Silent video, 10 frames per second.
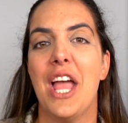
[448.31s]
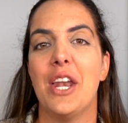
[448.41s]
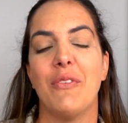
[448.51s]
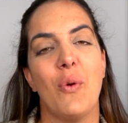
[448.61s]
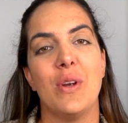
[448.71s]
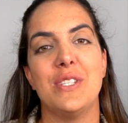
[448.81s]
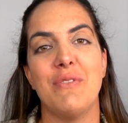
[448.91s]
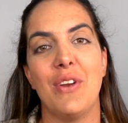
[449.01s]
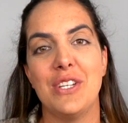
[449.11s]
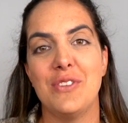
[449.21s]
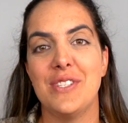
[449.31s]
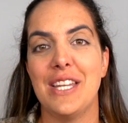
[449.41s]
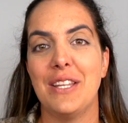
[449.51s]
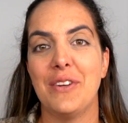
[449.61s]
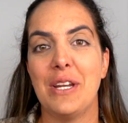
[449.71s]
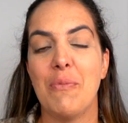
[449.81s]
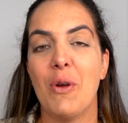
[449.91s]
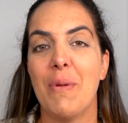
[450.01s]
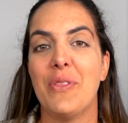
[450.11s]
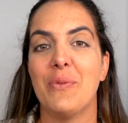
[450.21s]
And of course, if you're interested in learning more
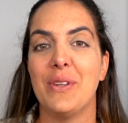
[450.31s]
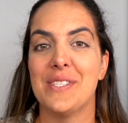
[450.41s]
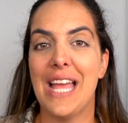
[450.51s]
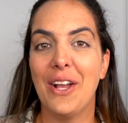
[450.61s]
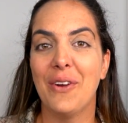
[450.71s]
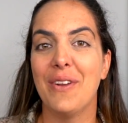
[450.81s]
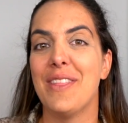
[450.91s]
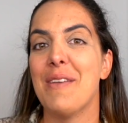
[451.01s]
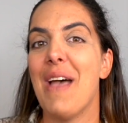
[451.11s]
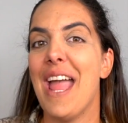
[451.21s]
about the reels algorithm,